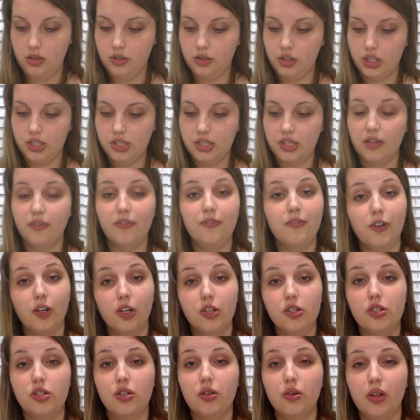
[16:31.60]
Just the
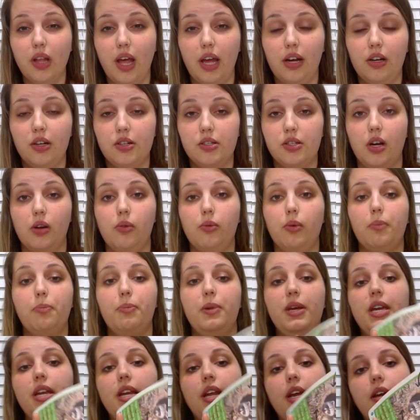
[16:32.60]
first two letters are
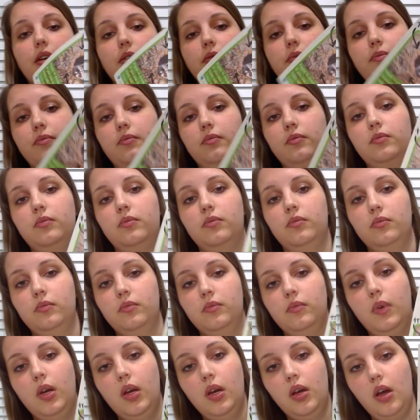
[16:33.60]
repeating.
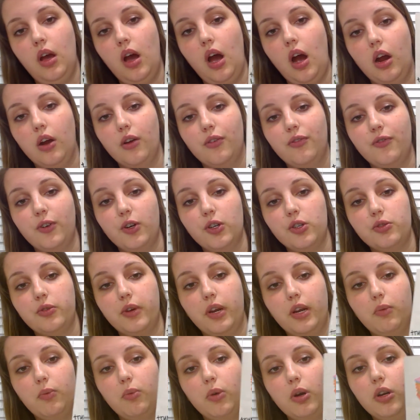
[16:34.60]
Our first
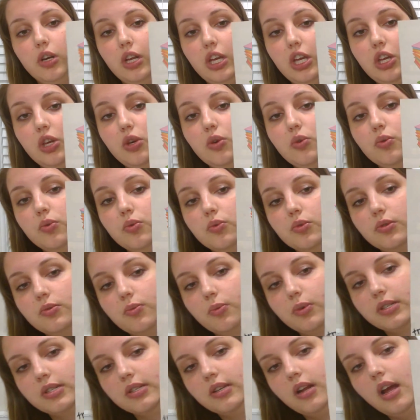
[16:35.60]
grade word use
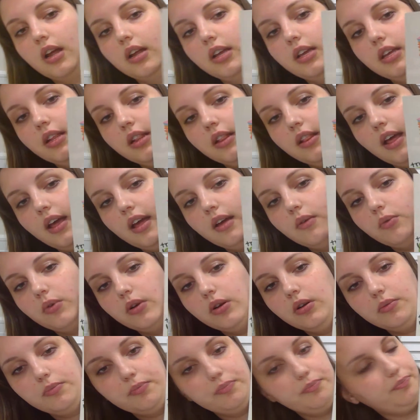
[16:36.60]
was not in that
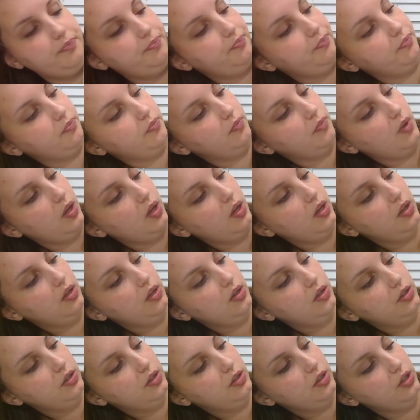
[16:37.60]
one.
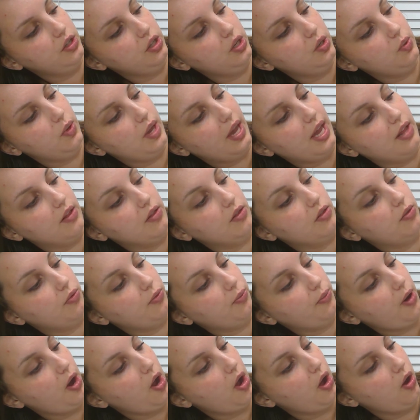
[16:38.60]
You can
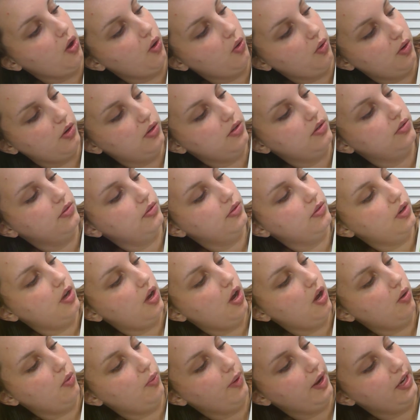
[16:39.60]
throw
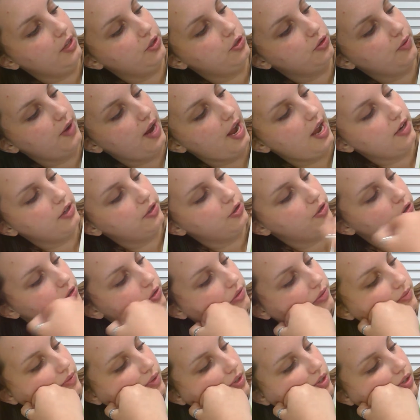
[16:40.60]
away trash.
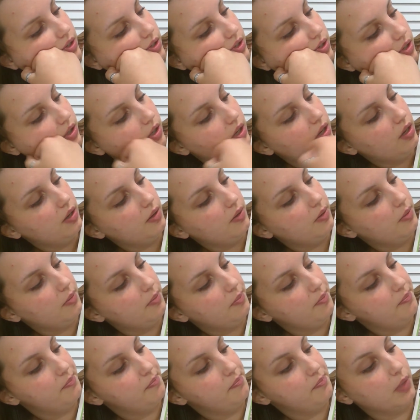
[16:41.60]

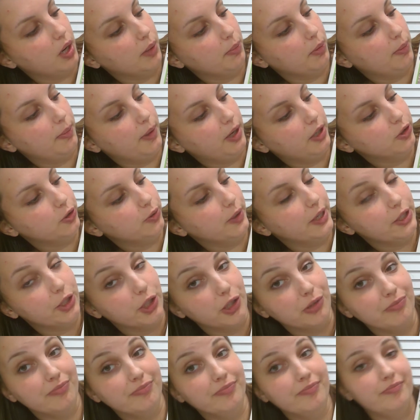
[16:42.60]
Purple
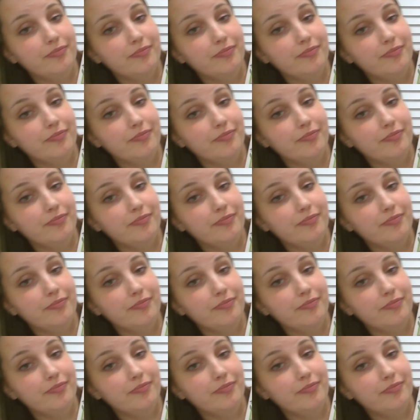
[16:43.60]
punctuation.